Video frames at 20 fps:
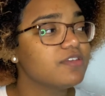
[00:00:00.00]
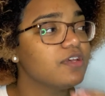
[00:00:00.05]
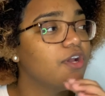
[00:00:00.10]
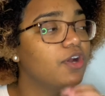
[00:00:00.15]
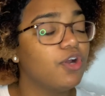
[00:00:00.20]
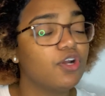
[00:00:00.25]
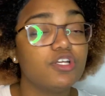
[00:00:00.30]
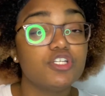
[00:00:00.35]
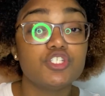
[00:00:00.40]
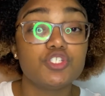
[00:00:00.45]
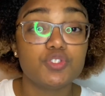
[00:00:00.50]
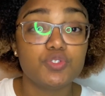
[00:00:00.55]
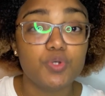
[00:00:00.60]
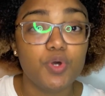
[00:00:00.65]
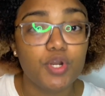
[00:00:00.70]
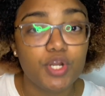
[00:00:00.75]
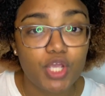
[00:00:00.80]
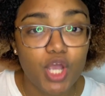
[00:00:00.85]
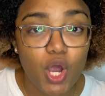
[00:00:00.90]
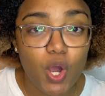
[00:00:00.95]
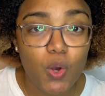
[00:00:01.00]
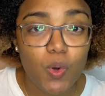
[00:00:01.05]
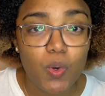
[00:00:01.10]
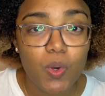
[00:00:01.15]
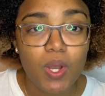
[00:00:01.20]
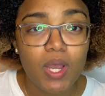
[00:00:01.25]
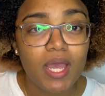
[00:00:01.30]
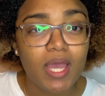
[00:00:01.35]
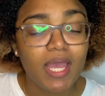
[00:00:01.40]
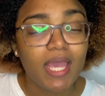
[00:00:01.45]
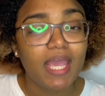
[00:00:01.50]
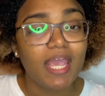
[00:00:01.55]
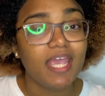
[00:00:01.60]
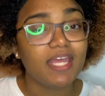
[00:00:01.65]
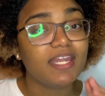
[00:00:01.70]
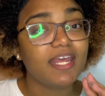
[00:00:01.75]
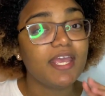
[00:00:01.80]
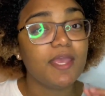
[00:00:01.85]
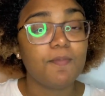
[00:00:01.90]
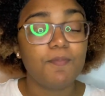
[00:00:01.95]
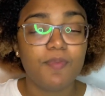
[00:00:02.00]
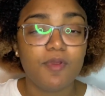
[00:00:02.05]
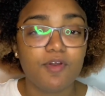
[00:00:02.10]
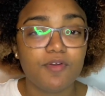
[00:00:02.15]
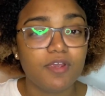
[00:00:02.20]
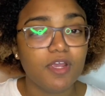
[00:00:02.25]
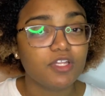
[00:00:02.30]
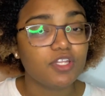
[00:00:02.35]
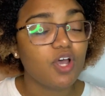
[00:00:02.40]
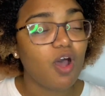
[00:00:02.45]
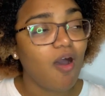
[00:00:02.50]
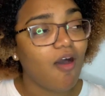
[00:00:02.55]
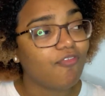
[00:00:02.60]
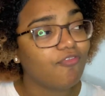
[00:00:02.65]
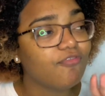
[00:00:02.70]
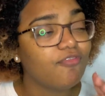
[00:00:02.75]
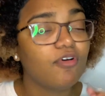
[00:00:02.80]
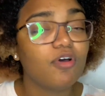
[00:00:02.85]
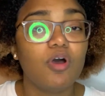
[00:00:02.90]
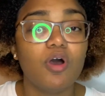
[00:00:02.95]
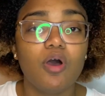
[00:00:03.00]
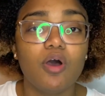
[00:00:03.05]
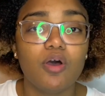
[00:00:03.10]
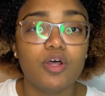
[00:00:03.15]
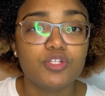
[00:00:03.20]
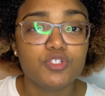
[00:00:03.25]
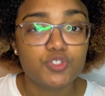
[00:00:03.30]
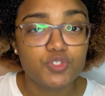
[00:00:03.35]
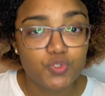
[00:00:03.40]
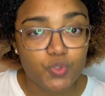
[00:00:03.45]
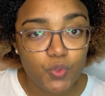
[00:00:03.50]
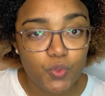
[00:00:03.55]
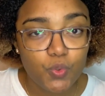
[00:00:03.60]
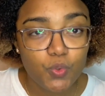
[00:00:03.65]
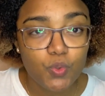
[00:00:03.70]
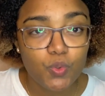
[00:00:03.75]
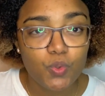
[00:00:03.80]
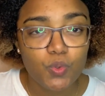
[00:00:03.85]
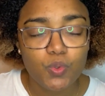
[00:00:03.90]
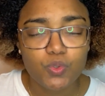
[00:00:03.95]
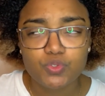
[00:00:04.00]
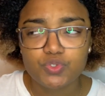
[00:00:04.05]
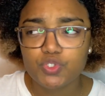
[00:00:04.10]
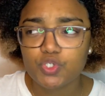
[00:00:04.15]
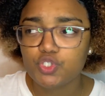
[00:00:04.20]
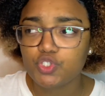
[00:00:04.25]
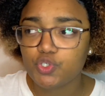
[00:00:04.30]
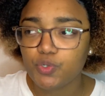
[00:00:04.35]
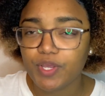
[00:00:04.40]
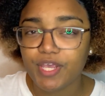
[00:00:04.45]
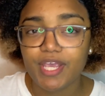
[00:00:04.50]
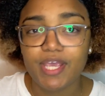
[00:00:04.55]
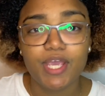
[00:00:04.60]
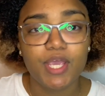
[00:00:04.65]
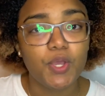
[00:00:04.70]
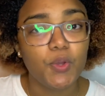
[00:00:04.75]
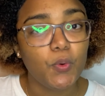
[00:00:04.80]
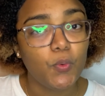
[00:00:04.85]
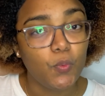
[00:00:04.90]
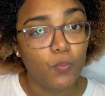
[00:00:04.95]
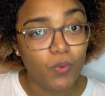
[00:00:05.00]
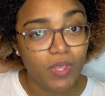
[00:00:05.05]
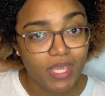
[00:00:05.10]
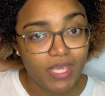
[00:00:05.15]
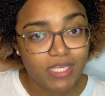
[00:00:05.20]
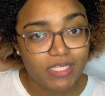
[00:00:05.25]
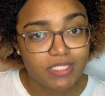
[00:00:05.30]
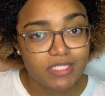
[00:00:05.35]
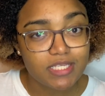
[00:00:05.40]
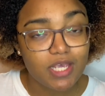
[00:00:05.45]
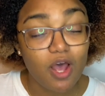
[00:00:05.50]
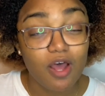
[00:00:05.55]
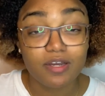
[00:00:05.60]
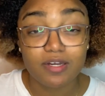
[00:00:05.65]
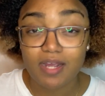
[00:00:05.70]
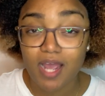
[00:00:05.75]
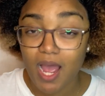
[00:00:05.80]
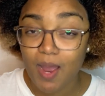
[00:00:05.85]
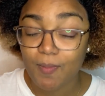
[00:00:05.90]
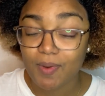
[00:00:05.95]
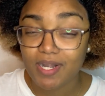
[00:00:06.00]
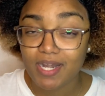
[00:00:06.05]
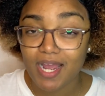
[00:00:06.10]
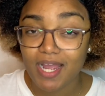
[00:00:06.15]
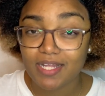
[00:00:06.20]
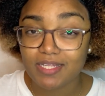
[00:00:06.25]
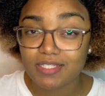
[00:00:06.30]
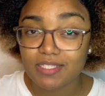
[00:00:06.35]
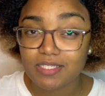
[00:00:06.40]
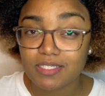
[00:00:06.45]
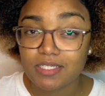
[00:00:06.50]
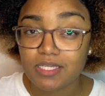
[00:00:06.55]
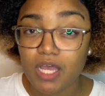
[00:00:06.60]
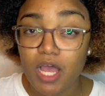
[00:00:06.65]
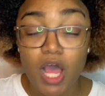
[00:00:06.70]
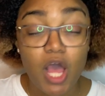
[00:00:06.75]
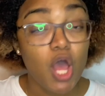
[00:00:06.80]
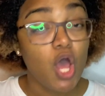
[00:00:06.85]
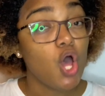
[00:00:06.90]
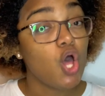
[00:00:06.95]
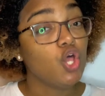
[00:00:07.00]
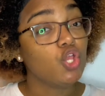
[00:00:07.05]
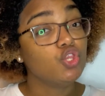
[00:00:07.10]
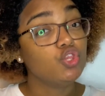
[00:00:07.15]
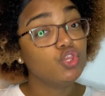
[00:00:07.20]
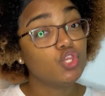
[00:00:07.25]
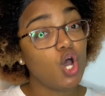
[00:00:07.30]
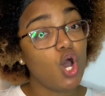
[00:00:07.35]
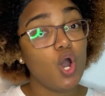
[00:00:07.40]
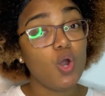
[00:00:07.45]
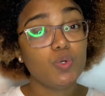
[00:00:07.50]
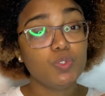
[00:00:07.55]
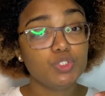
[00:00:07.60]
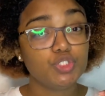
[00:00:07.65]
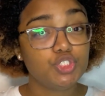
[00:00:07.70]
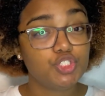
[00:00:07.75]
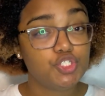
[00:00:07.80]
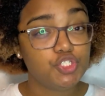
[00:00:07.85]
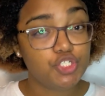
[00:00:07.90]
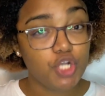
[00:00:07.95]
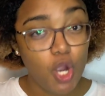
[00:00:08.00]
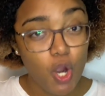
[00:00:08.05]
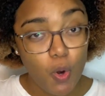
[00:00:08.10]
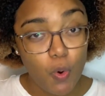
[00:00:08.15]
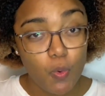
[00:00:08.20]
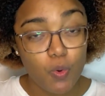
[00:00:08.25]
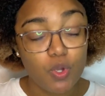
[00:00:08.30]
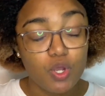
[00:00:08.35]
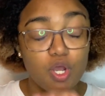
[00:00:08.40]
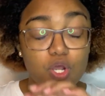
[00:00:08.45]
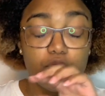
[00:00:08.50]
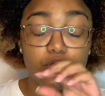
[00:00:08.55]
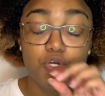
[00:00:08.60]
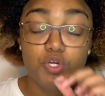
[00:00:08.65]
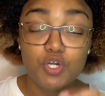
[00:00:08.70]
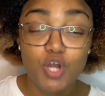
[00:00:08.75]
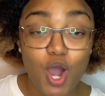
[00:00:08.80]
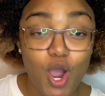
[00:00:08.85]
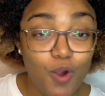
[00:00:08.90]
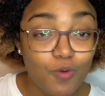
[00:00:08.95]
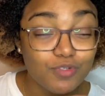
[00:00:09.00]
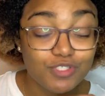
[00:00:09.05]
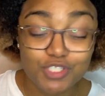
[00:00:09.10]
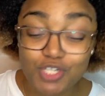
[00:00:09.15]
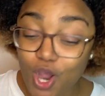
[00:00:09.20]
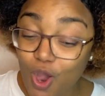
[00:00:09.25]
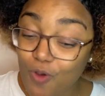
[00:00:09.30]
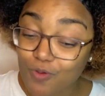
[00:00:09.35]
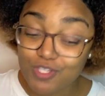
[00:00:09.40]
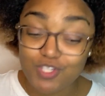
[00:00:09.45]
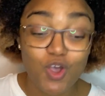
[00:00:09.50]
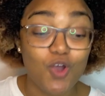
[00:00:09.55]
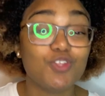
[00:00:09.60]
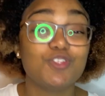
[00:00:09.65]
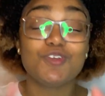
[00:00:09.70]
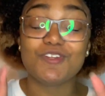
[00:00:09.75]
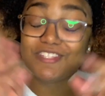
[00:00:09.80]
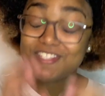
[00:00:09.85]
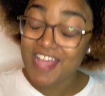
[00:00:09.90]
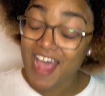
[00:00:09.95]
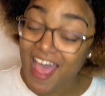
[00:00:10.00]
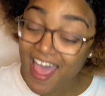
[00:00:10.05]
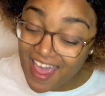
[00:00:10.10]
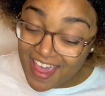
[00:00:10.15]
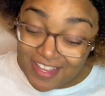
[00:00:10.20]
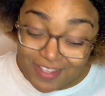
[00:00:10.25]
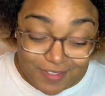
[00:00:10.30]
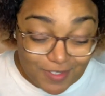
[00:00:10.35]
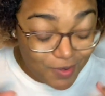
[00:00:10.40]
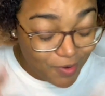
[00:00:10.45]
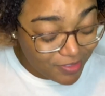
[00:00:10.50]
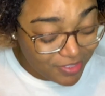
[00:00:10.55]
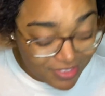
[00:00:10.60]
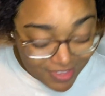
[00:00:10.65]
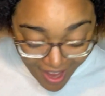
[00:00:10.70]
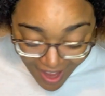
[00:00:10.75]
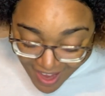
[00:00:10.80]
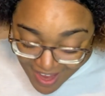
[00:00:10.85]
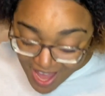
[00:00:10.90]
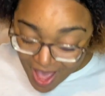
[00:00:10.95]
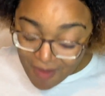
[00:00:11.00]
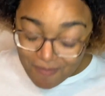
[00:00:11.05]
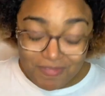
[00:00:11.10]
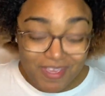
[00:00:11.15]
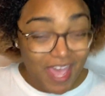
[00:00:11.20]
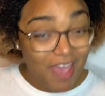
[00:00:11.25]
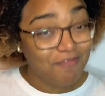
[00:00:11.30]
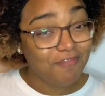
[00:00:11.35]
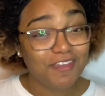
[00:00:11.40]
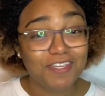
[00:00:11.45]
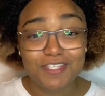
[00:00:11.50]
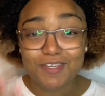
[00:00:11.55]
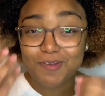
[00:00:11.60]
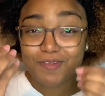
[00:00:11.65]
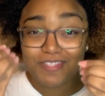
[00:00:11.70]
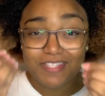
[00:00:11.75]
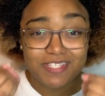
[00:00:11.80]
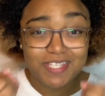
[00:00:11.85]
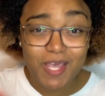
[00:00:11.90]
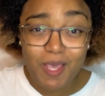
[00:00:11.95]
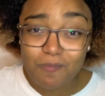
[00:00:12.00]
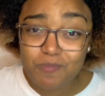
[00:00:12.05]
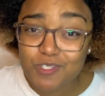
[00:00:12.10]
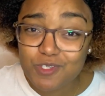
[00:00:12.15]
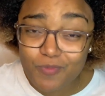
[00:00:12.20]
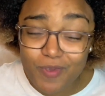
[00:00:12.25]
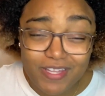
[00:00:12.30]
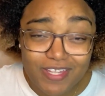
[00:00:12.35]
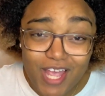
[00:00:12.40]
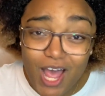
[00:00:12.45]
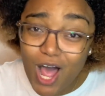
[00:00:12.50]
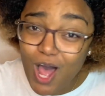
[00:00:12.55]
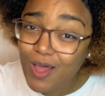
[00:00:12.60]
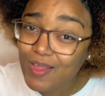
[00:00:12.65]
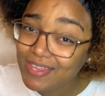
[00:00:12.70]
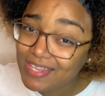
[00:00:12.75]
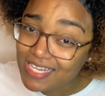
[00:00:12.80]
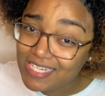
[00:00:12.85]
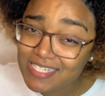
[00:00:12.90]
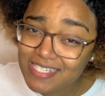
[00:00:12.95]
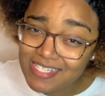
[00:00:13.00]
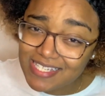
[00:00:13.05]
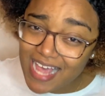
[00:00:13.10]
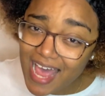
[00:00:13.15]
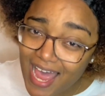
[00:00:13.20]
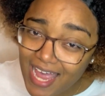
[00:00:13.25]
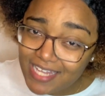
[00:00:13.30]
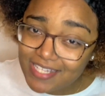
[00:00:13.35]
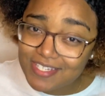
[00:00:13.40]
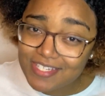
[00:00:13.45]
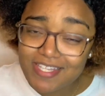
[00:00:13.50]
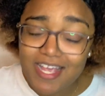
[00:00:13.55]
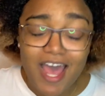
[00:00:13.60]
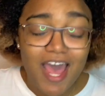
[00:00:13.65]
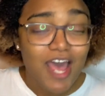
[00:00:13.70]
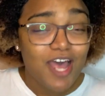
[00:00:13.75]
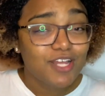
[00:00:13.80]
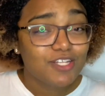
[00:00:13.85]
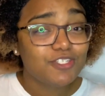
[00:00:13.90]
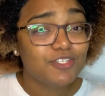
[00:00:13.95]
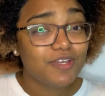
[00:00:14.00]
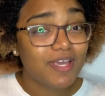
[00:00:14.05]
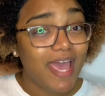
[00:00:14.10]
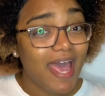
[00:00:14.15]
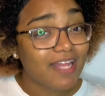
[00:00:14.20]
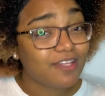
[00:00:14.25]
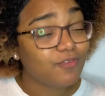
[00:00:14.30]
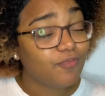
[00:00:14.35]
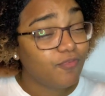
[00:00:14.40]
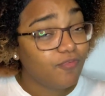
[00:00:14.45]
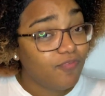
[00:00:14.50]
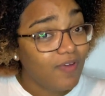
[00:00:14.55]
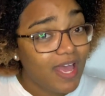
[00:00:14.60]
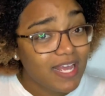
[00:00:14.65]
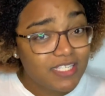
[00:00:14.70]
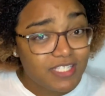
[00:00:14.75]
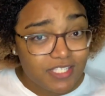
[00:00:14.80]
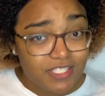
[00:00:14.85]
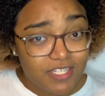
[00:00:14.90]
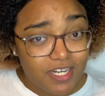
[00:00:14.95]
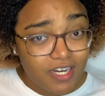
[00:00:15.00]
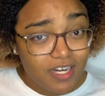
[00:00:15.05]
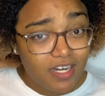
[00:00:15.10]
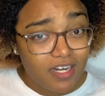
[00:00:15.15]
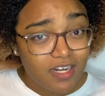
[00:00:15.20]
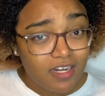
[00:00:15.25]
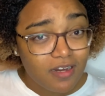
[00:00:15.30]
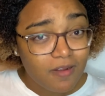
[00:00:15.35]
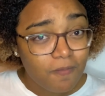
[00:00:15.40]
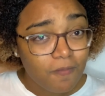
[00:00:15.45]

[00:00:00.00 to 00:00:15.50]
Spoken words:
her studio in a period of 2 to 3 weeks on KAMERNET. No joke, no joke. So today I'm giving you tips with all these sites to get faster